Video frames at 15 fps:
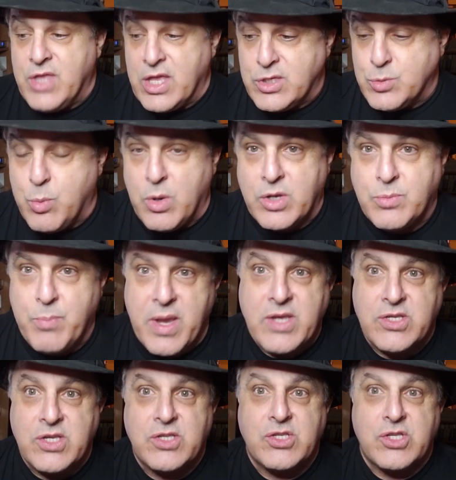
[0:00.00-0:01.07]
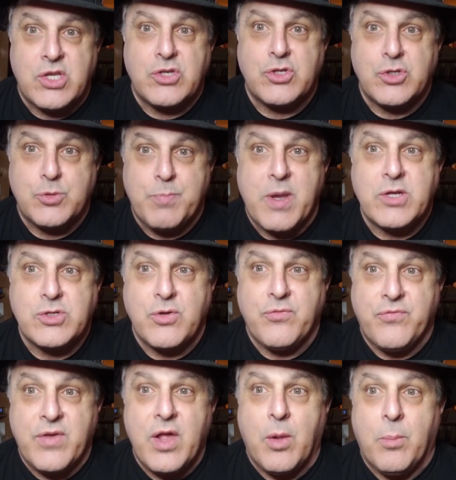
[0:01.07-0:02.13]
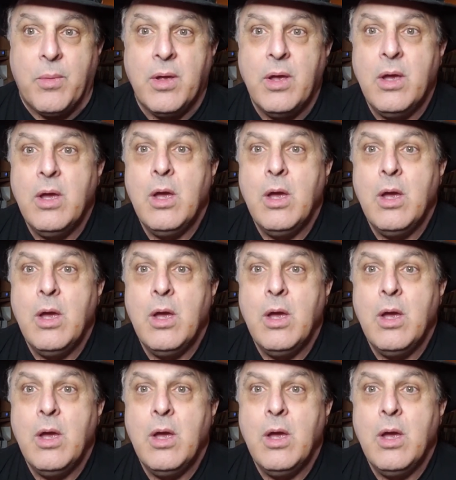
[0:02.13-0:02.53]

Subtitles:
That's what makes it such a special film.